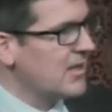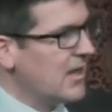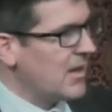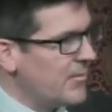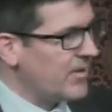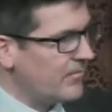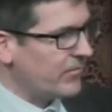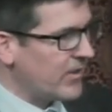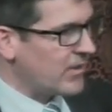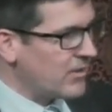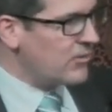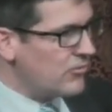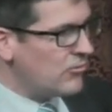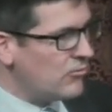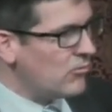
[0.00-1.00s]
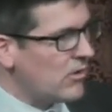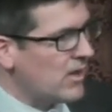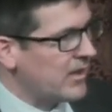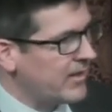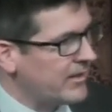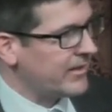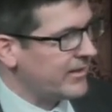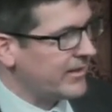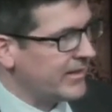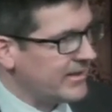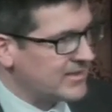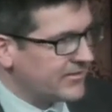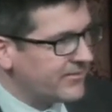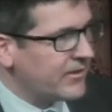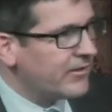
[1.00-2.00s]
I mean, it's
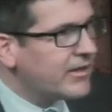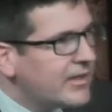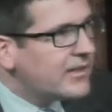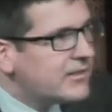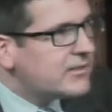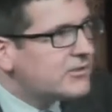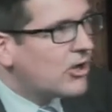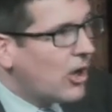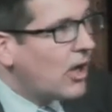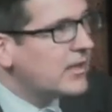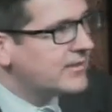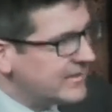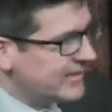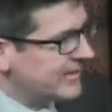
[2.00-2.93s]
a very daunting